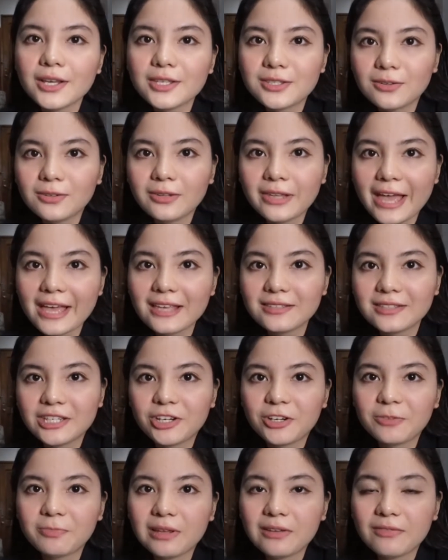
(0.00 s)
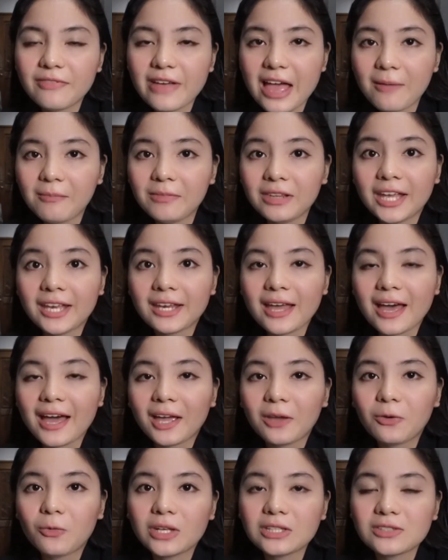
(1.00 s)
So last year, my family and
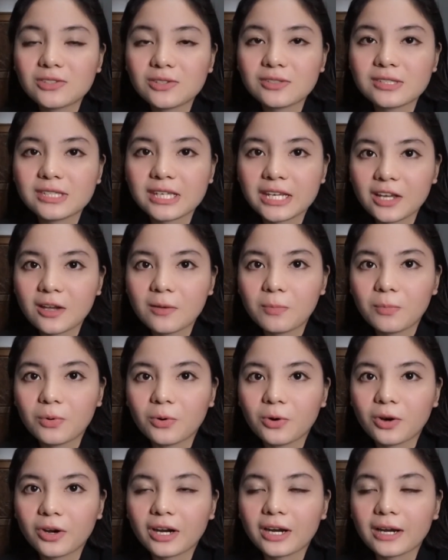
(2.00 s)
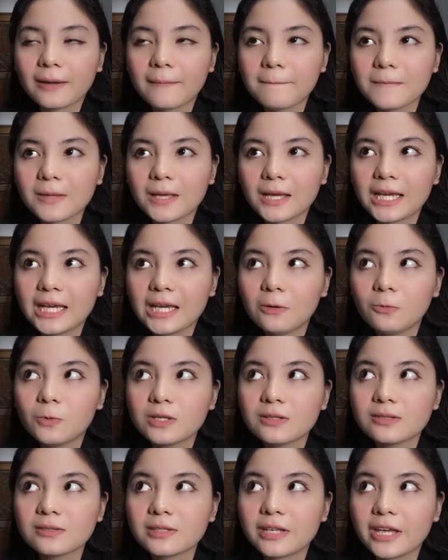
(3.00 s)
I went to Singapore. It
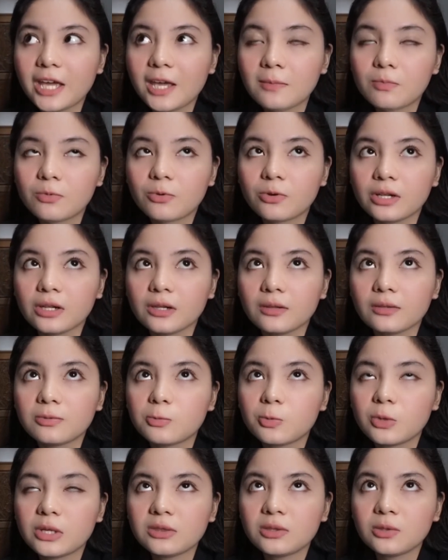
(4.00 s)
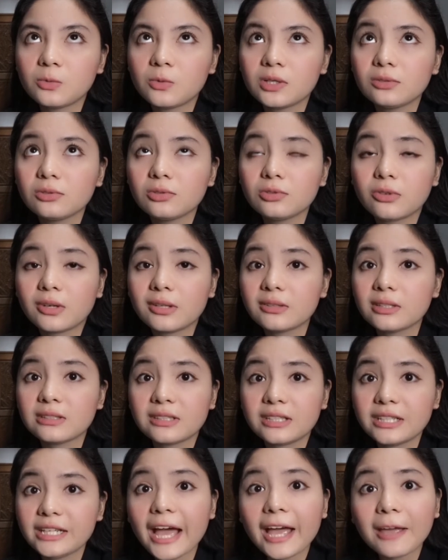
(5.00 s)
was April 21 to
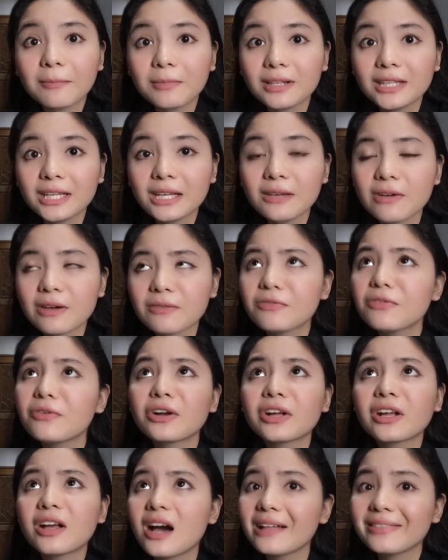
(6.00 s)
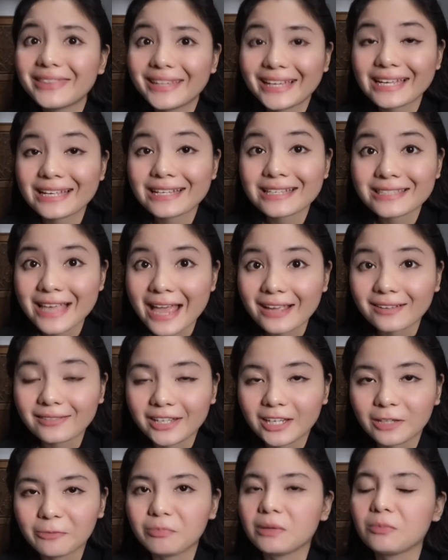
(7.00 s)
23, I believe. I forgot the exact
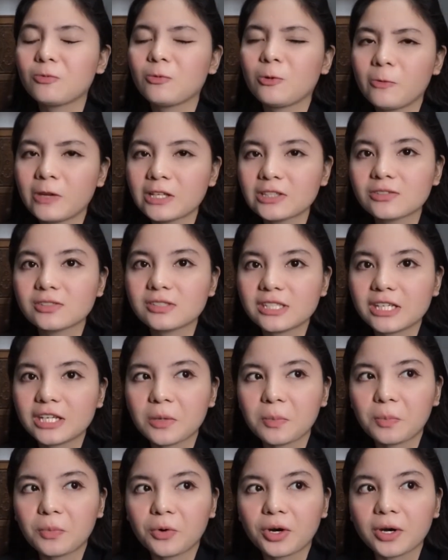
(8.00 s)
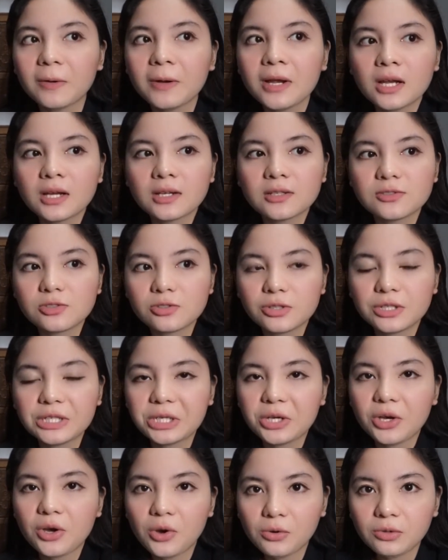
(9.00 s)
date, but we went to Singapore
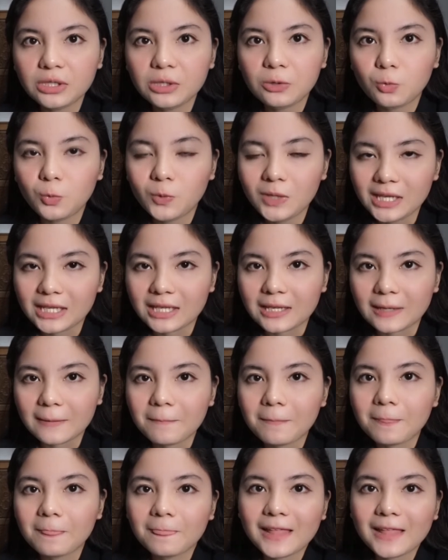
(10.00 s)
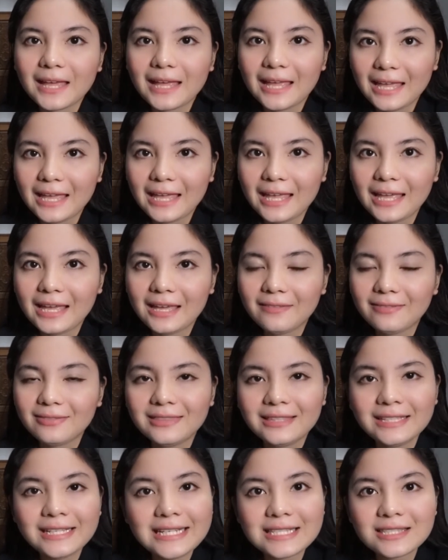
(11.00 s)
during Holy Week. And
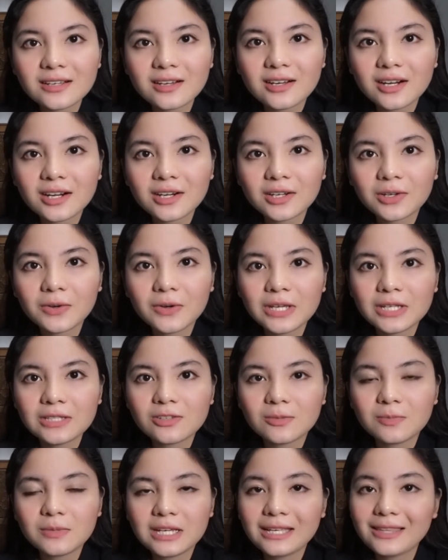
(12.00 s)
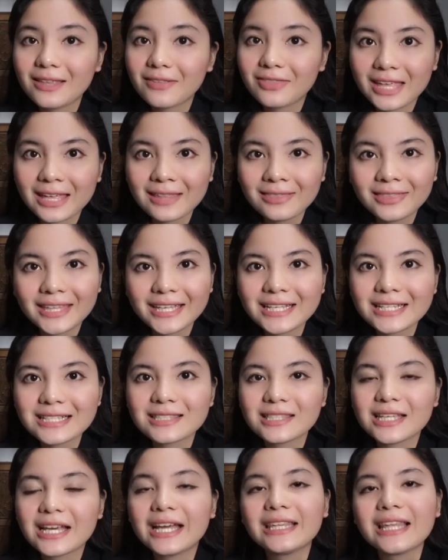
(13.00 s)
these are going to be the 10 things
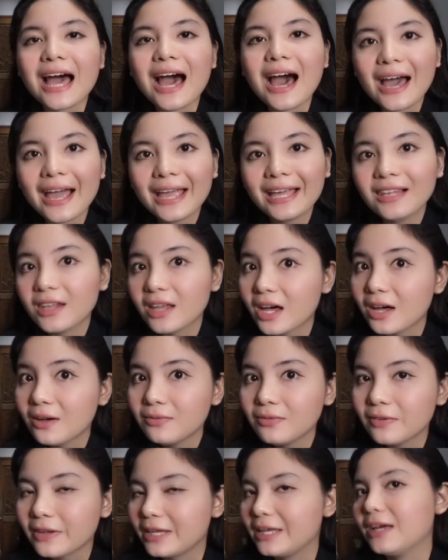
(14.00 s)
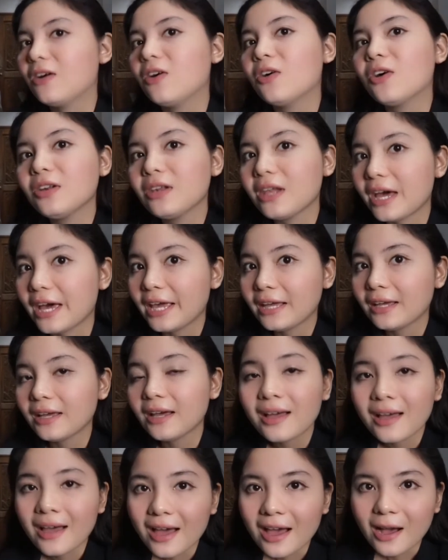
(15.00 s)
that I love or like
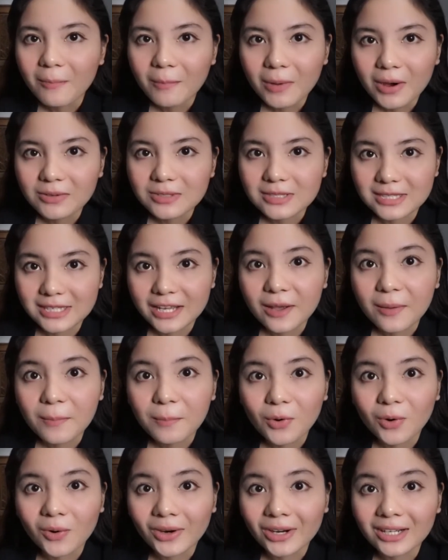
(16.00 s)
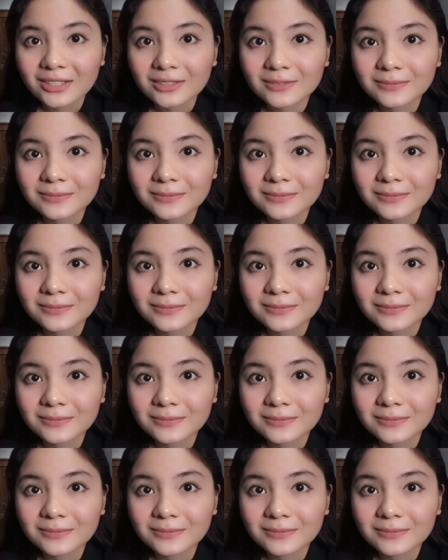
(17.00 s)
about Singapore.